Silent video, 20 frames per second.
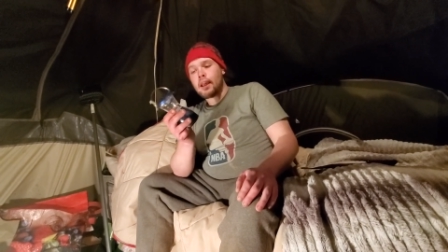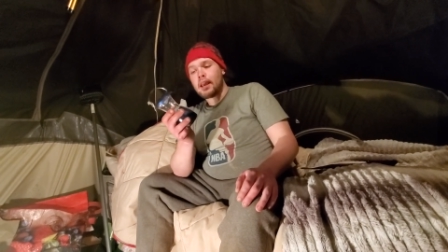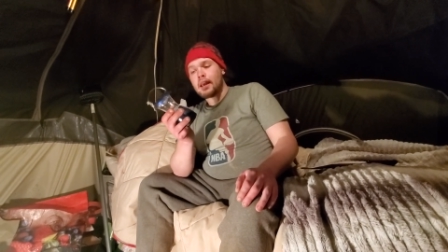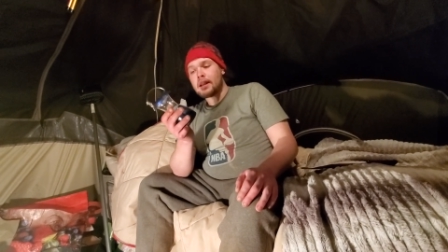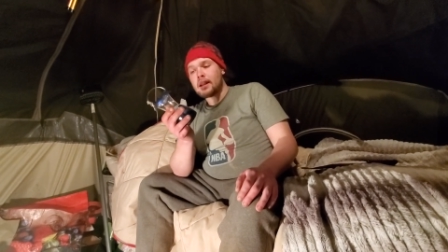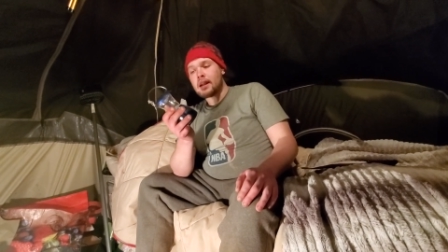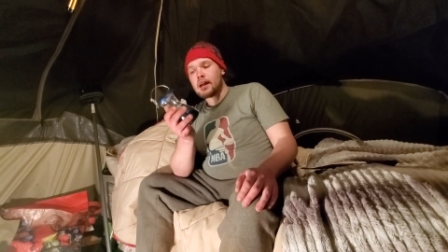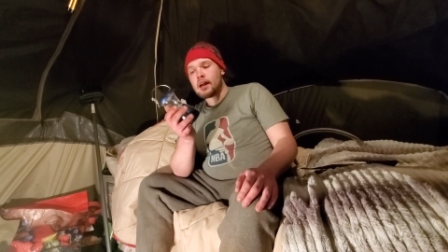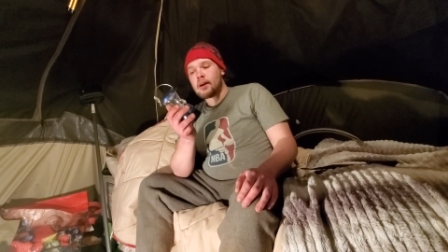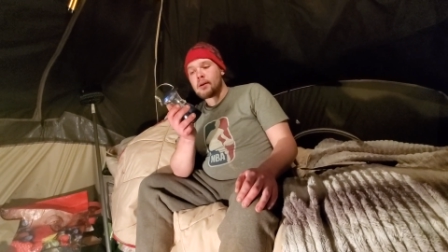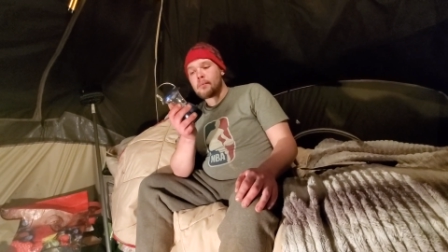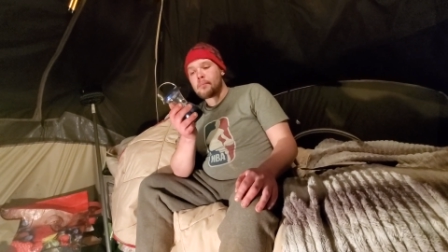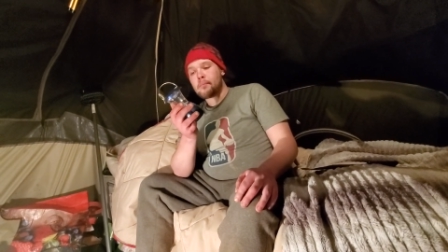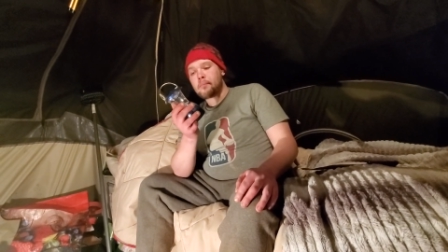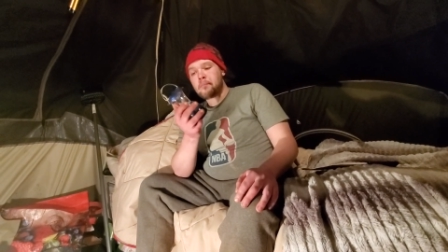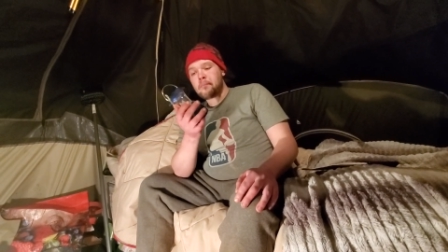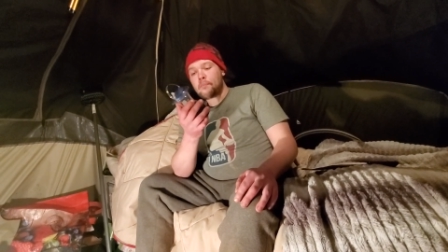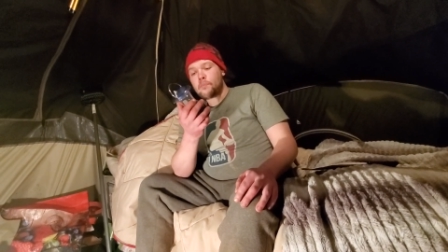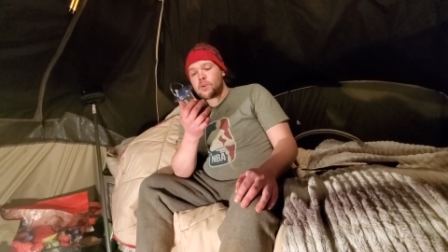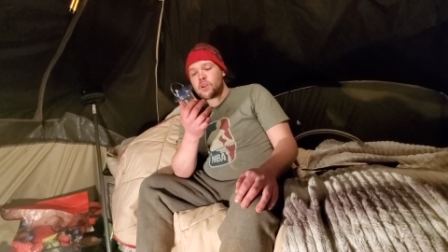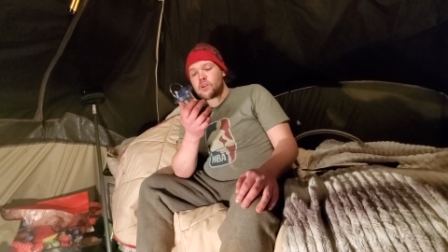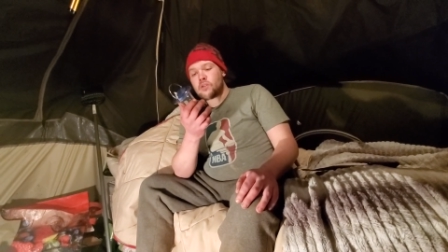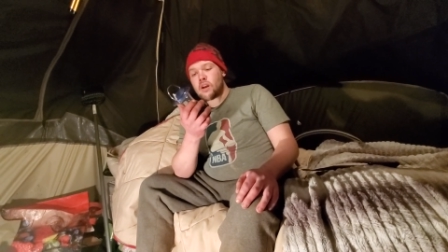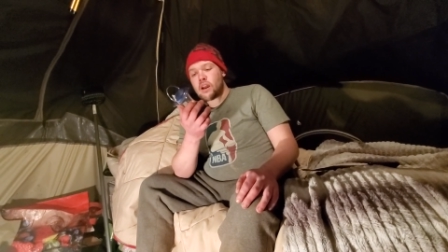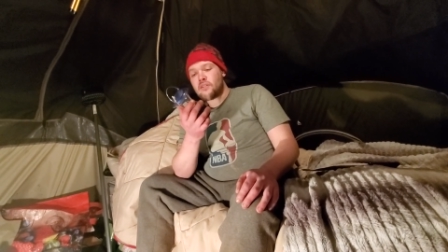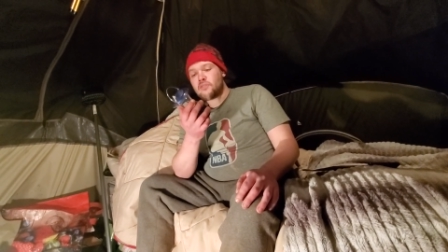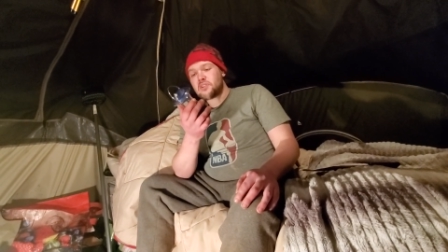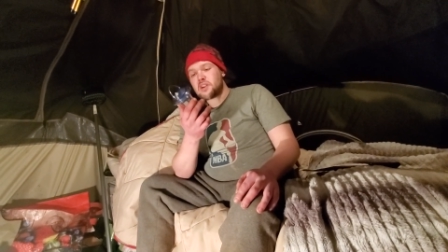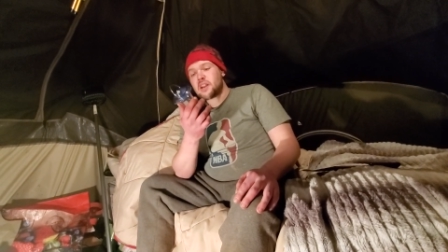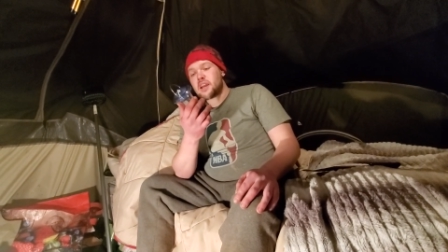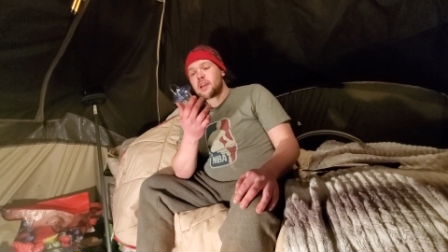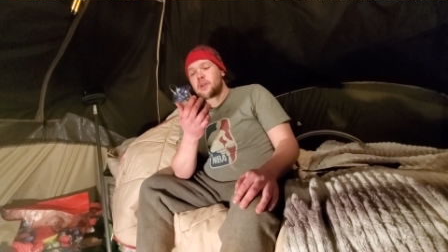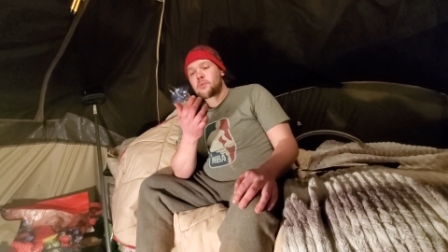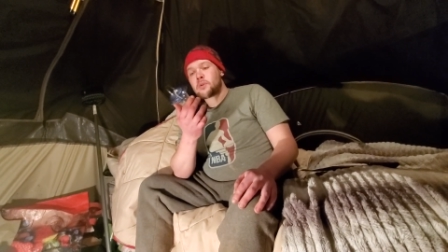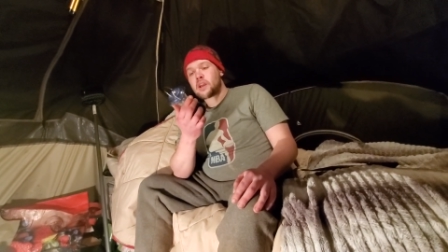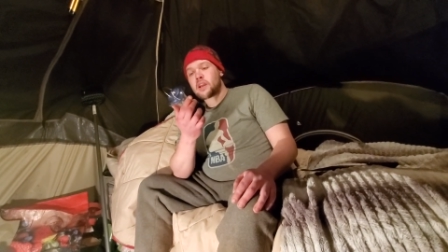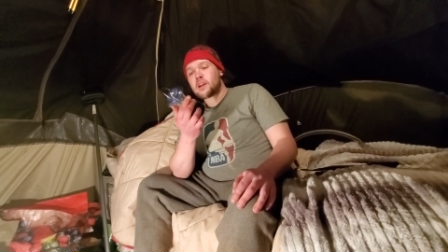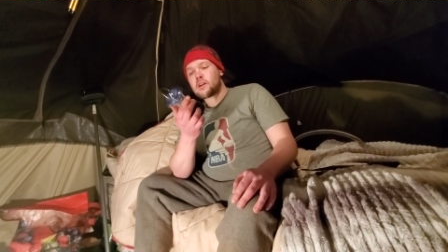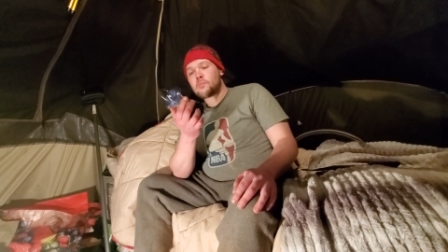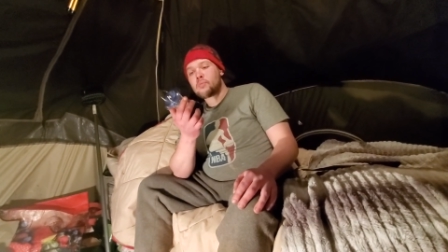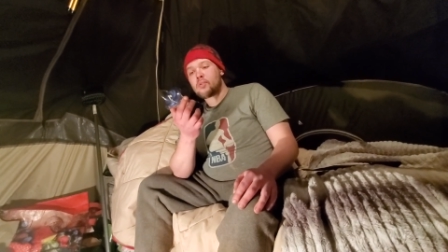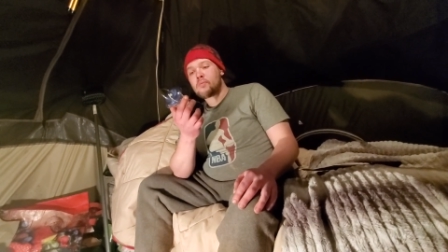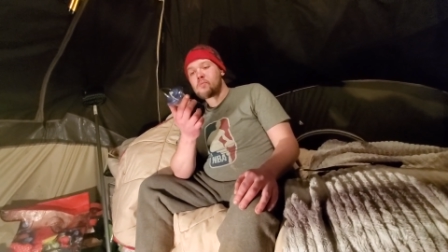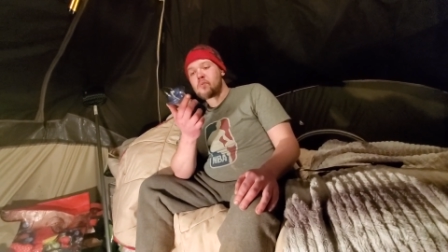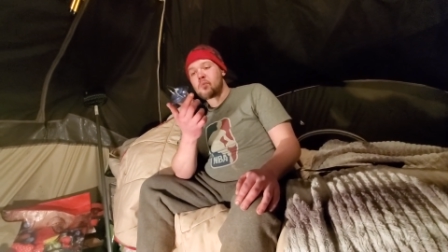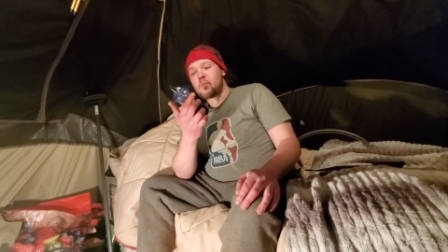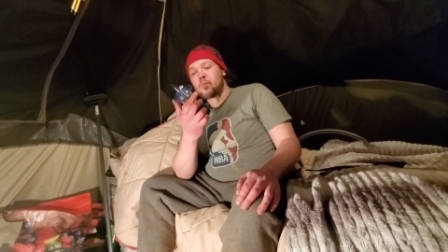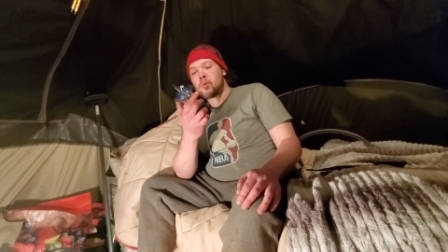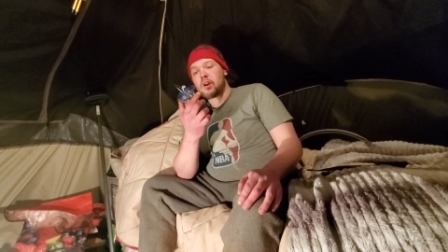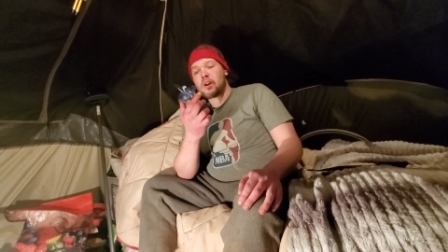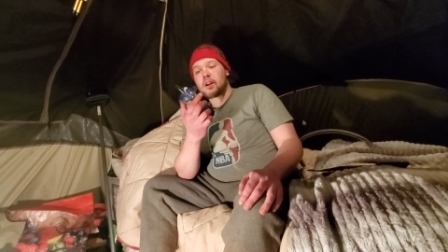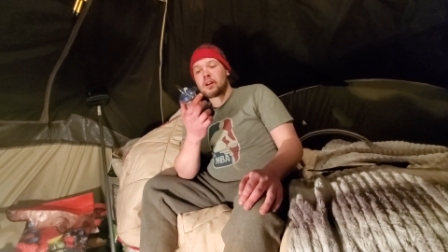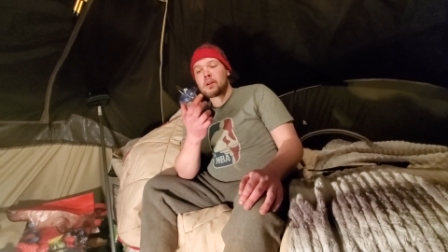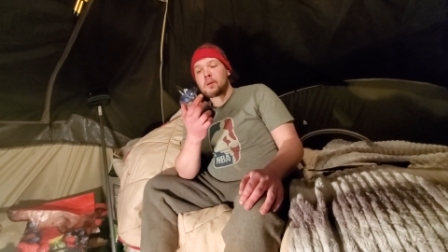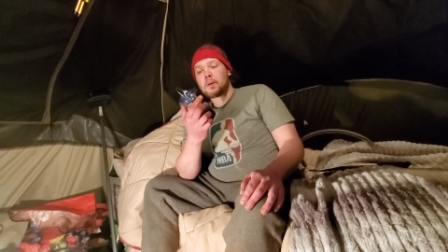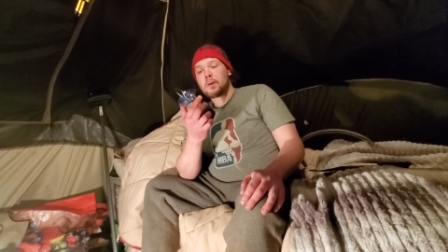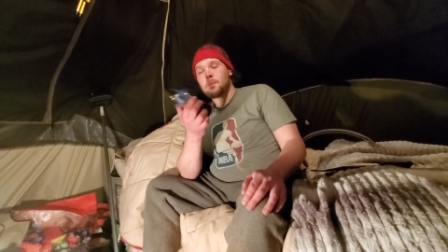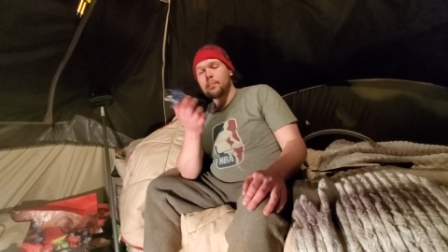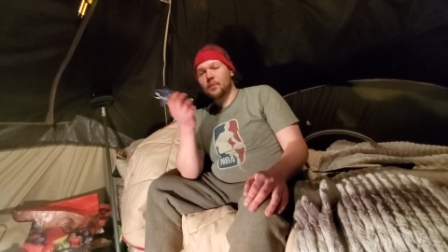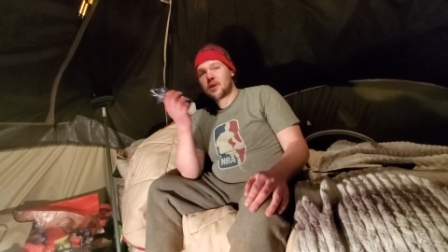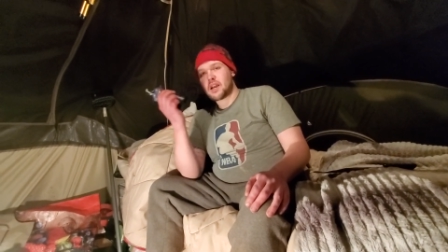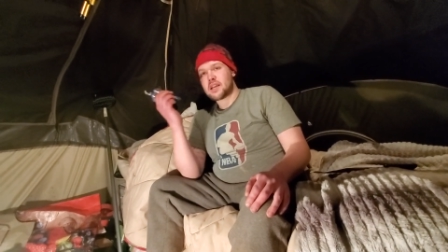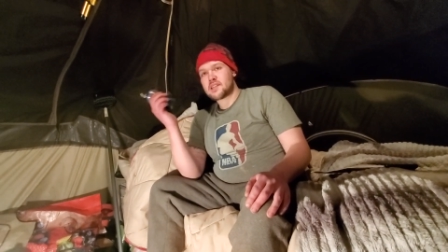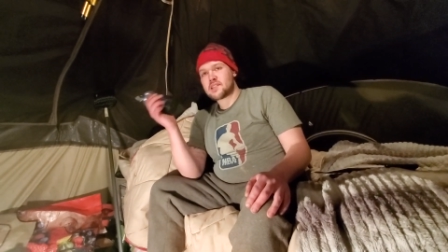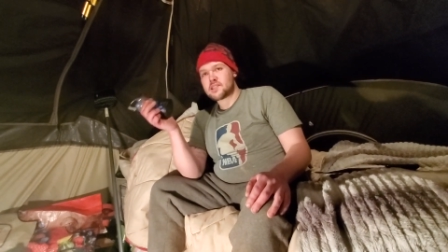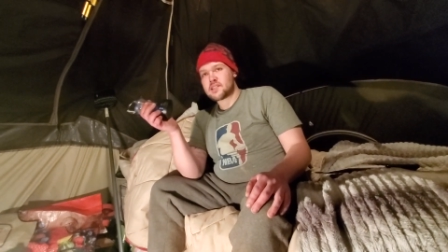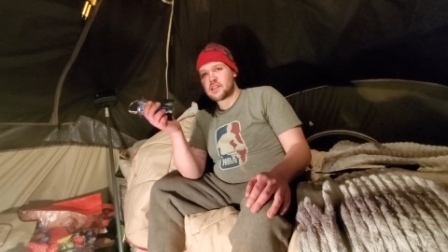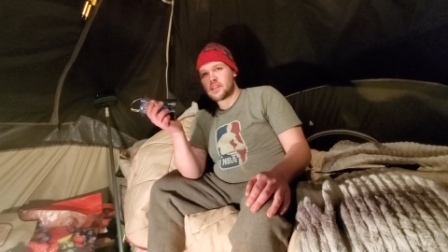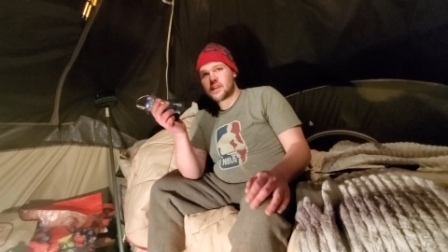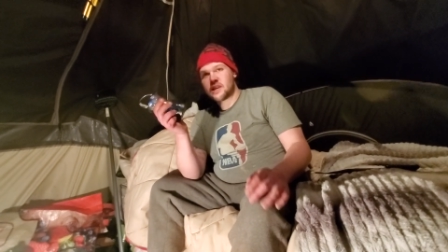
and um, you know, every night when I come home from work, I see